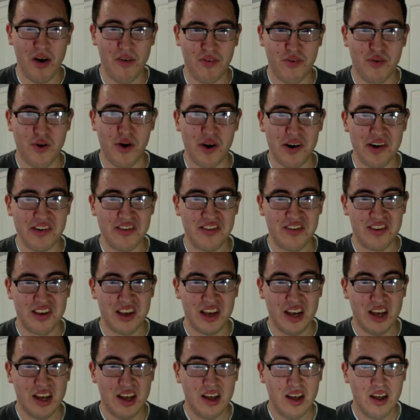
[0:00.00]
of course.
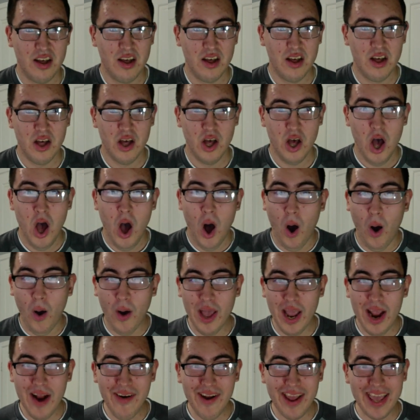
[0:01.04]
Oh,
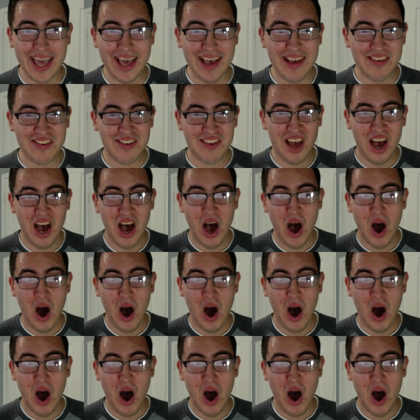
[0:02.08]
there he is!